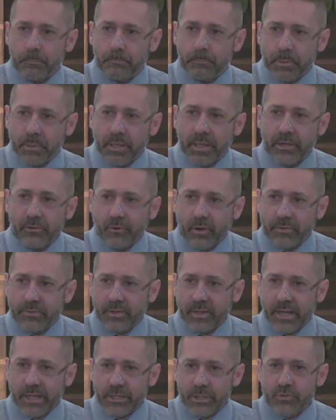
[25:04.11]
But later on
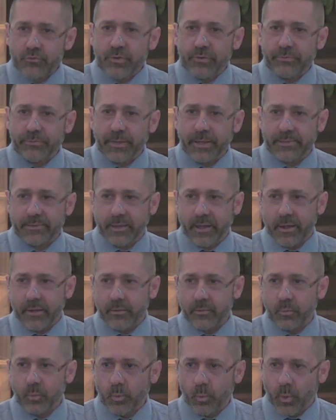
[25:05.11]
today, just reflect
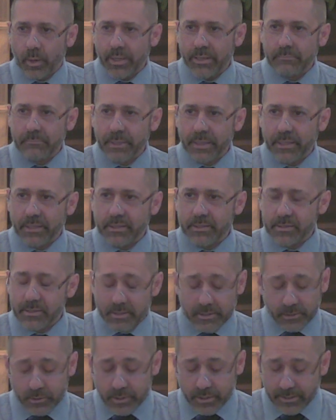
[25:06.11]
on what it means.
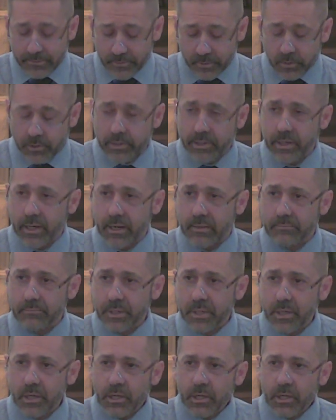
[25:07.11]
And you could even look it up.